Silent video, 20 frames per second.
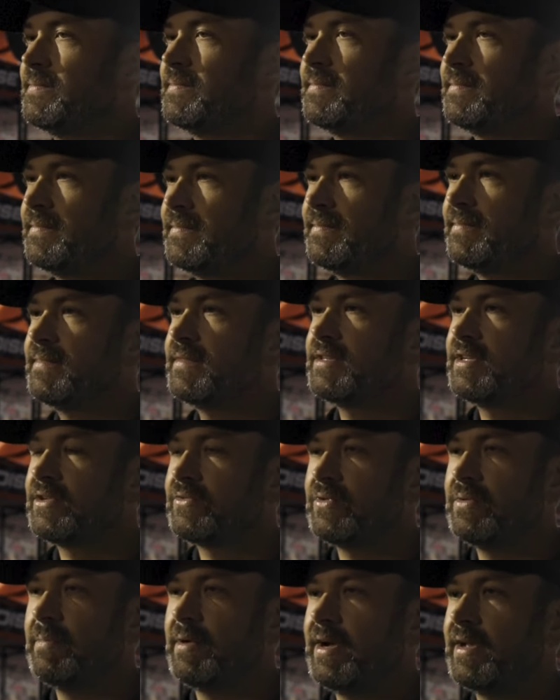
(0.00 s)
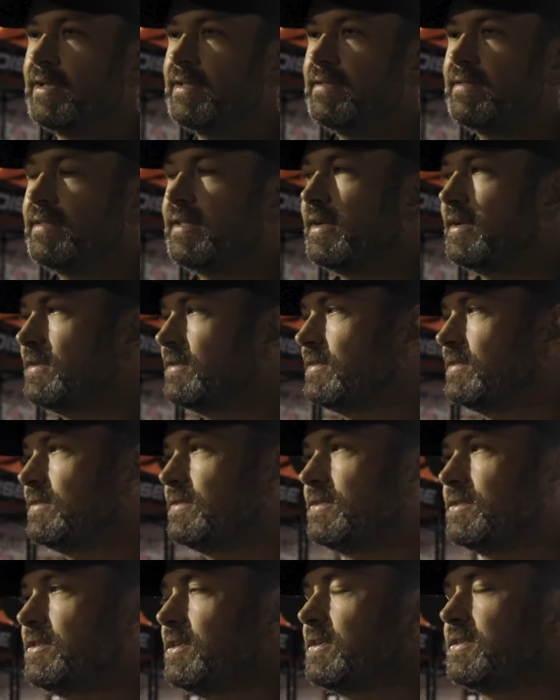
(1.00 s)
Right. we bought it like
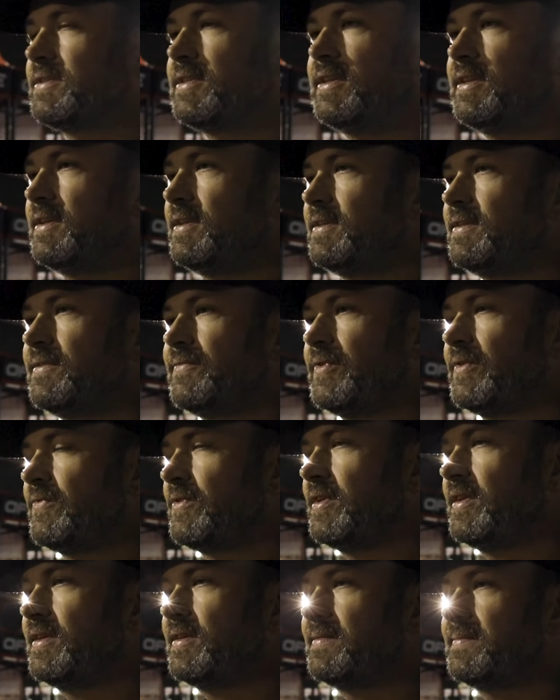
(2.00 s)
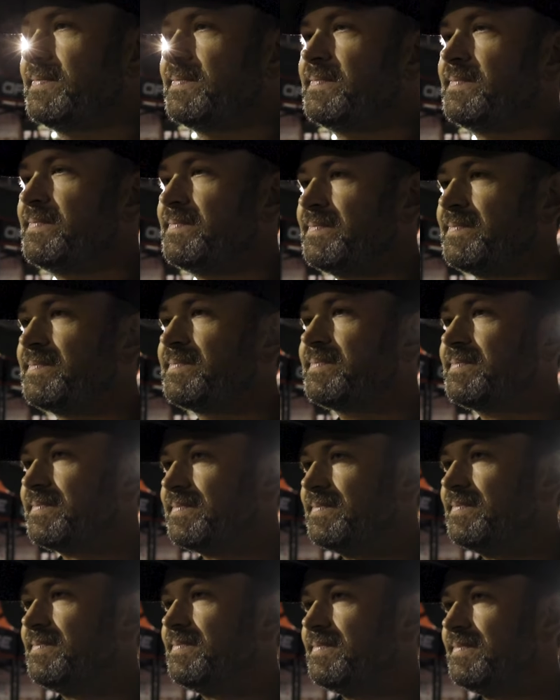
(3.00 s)
16, 15.
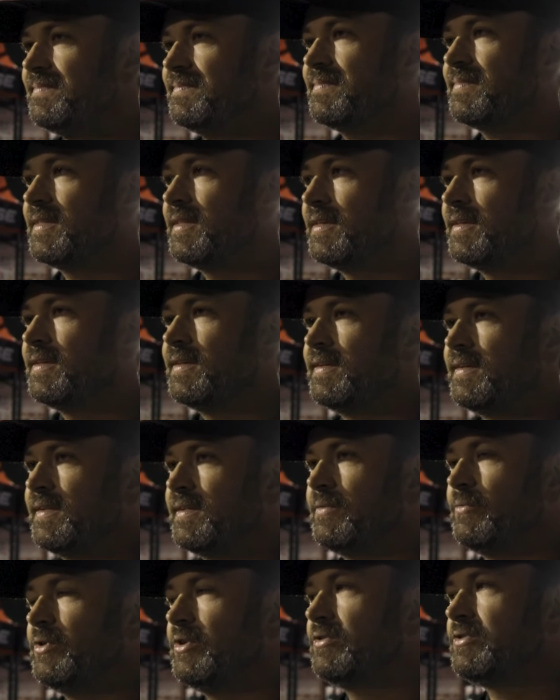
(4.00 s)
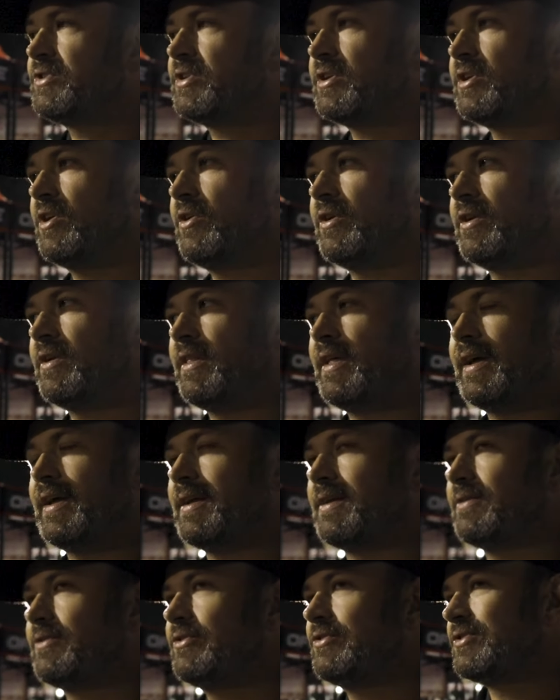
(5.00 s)
Gotcha. We used to go to
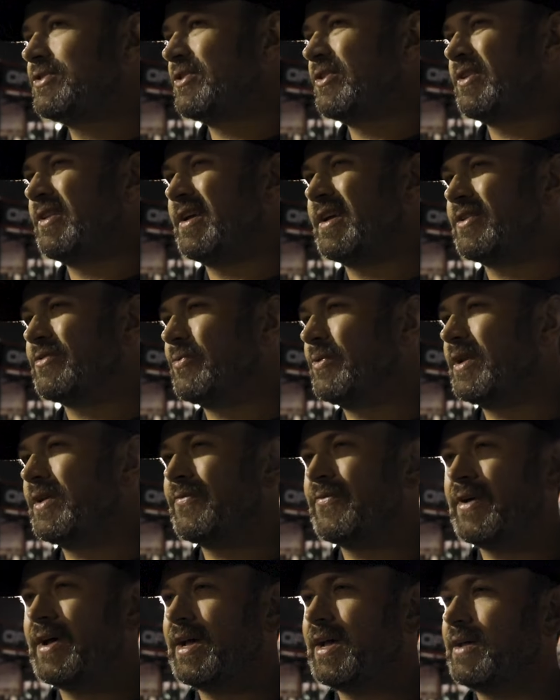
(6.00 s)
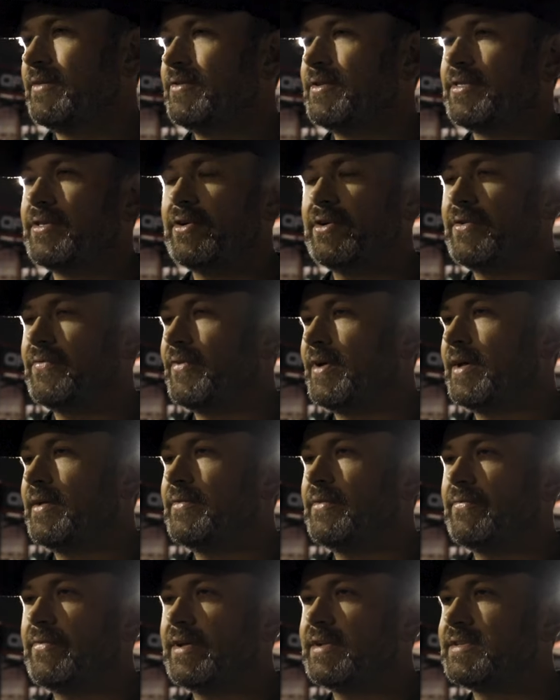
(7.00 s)
like we used to go to like 25 to
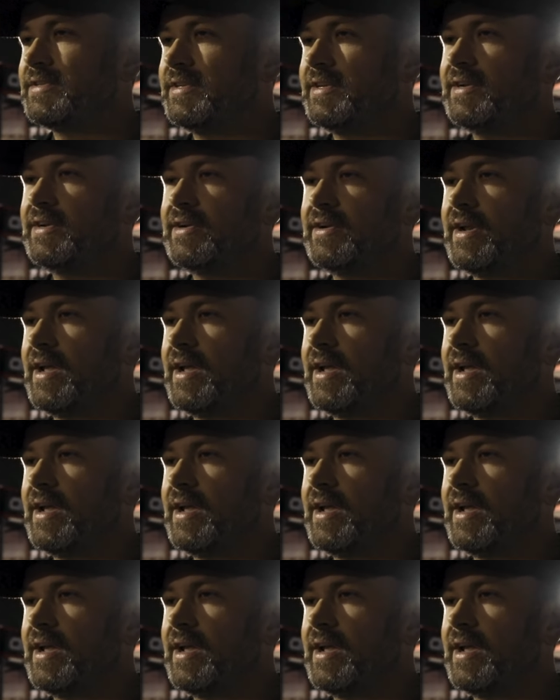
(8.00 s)
35 events a year.